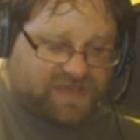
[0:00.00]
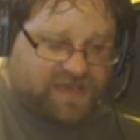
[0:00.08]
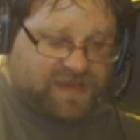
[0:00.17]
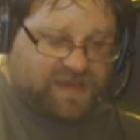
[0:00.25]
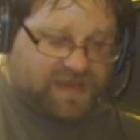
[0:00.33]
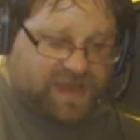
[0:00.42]

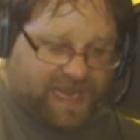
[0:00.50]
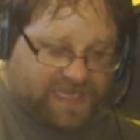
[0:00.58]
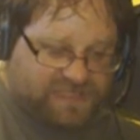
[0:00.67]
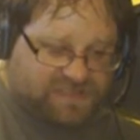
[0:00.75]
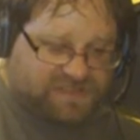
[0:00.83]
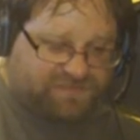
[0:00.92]

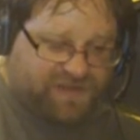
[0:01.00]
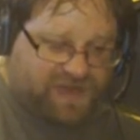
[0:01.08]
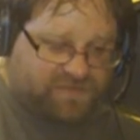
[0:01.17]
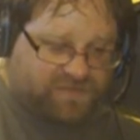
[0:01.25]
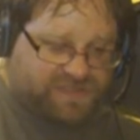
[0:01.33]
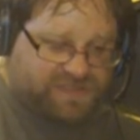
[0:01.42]
has been
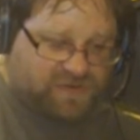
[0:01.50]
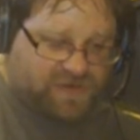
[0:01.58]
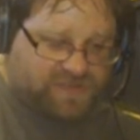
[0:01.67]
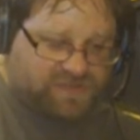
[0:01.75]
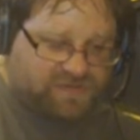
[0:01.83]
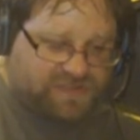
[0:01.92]
restored
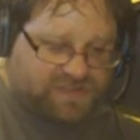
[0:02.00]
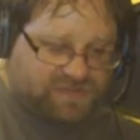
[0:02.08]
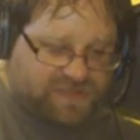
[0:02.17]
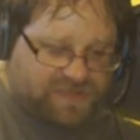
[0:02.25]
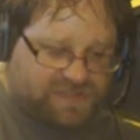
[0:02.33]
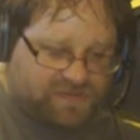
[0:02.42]
to its original